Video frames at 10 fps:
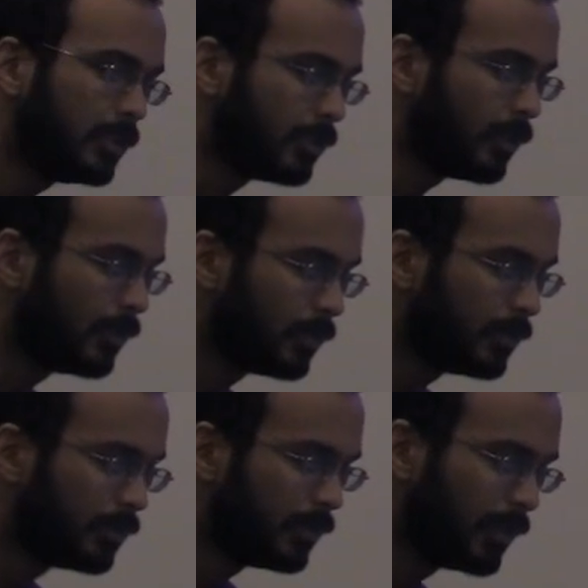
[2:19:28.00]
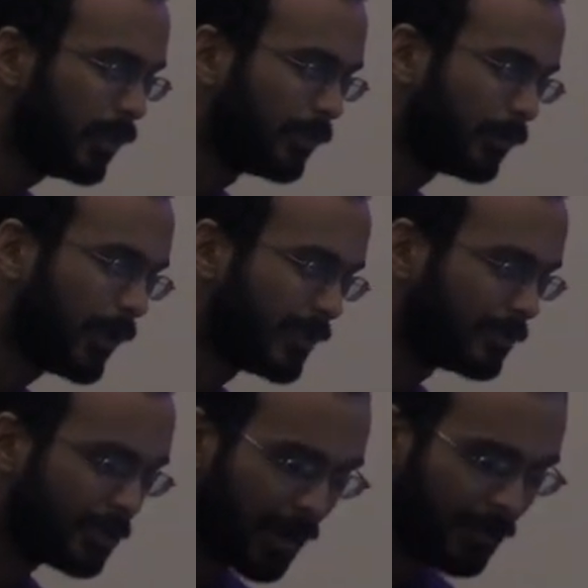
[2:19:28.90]
So if as
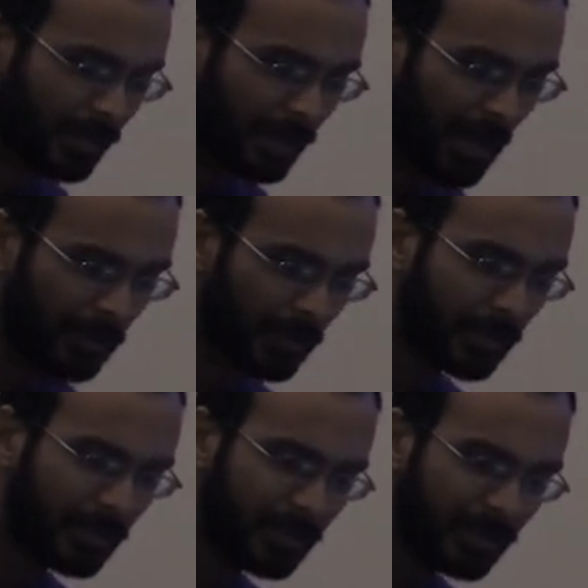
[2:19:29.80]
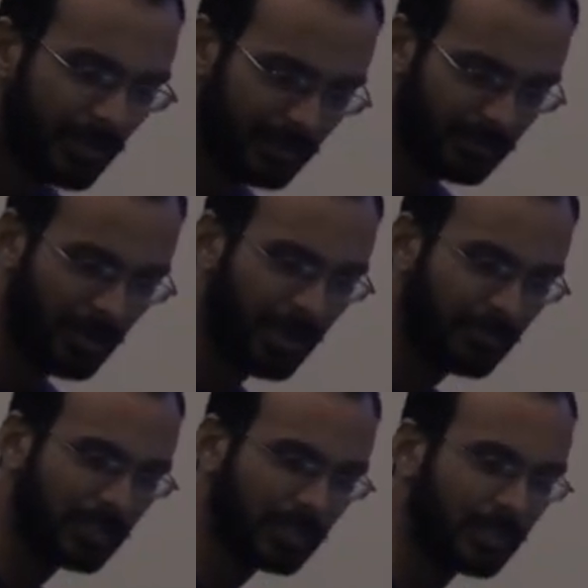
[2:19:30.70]
we drive into the hopper, it
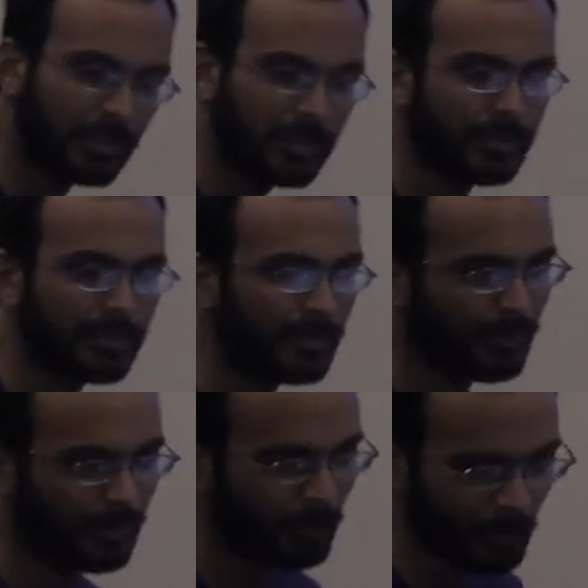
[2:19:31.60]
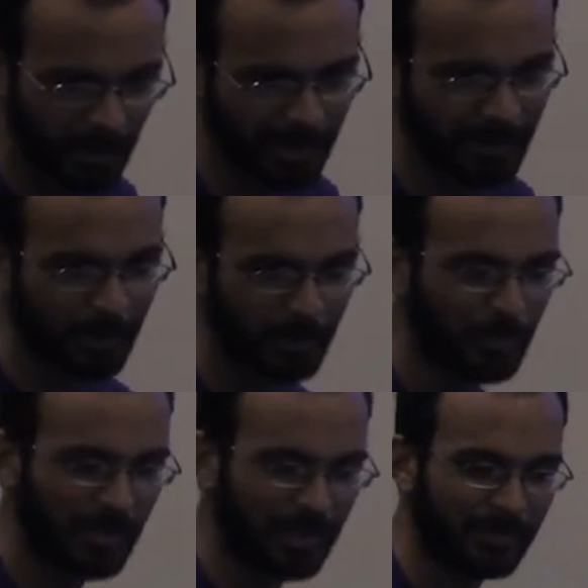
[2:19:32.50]
drives until we think we're
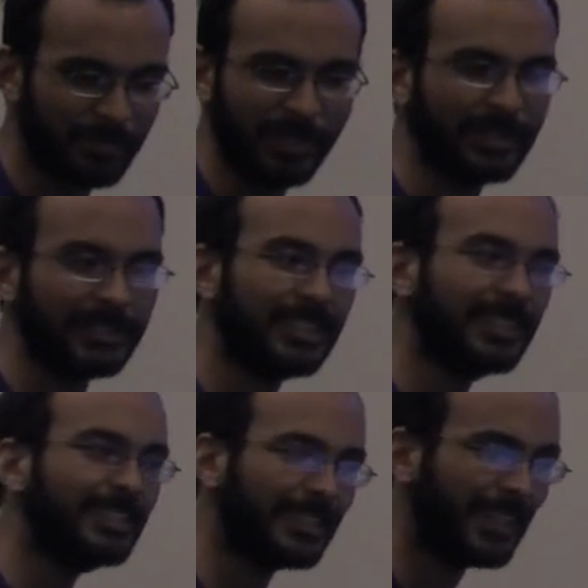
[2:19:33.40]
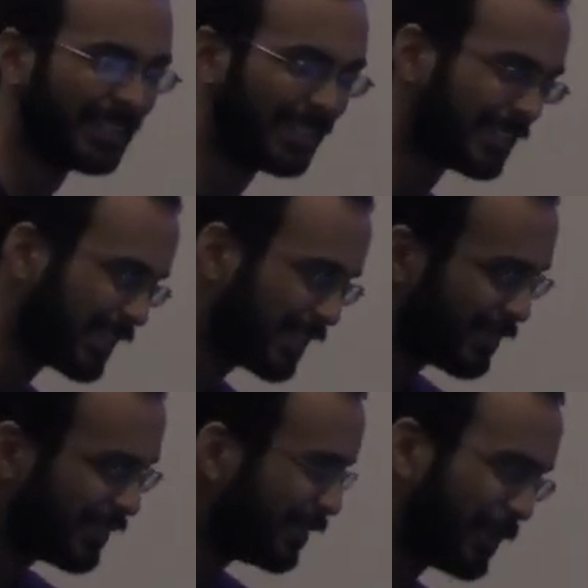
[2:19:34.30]
moving the field, right? Like it's like,
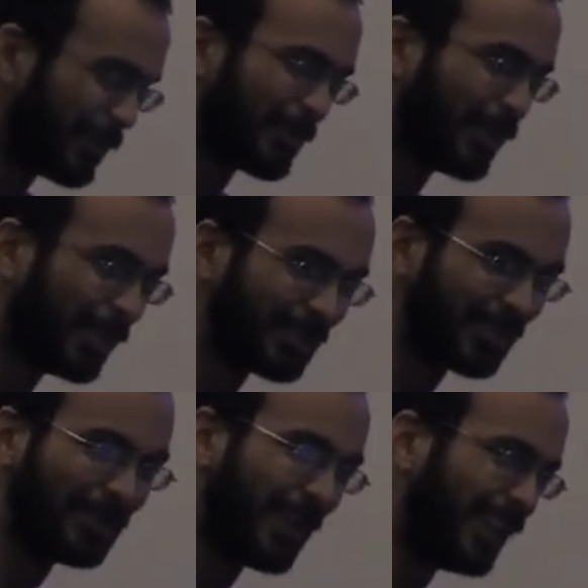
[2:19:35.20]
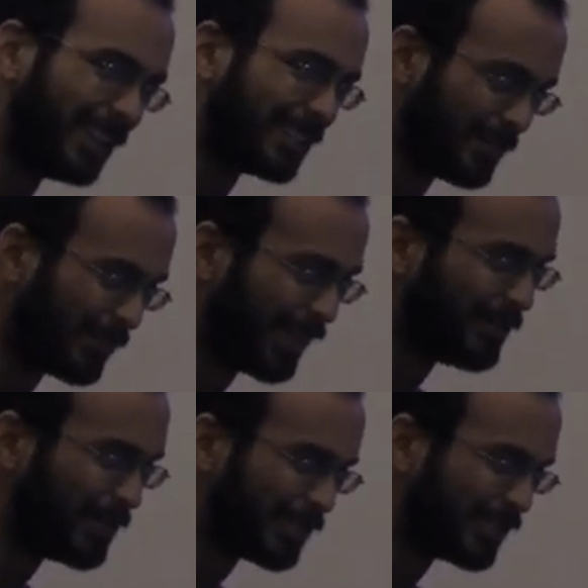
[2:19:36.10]
oh, we clearly ran into
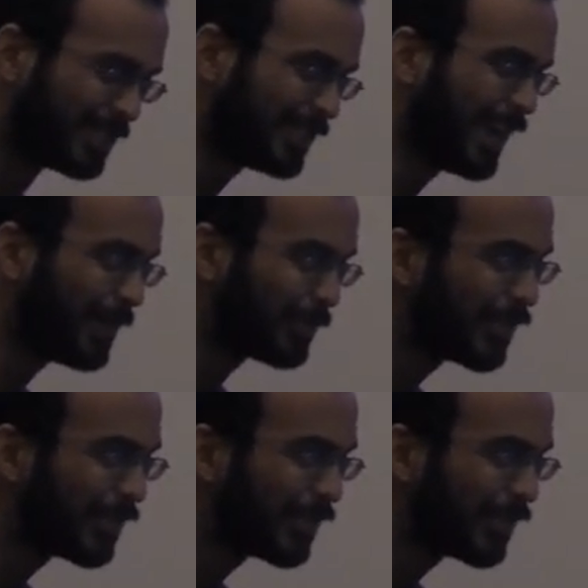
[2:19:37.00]
something. We should stop.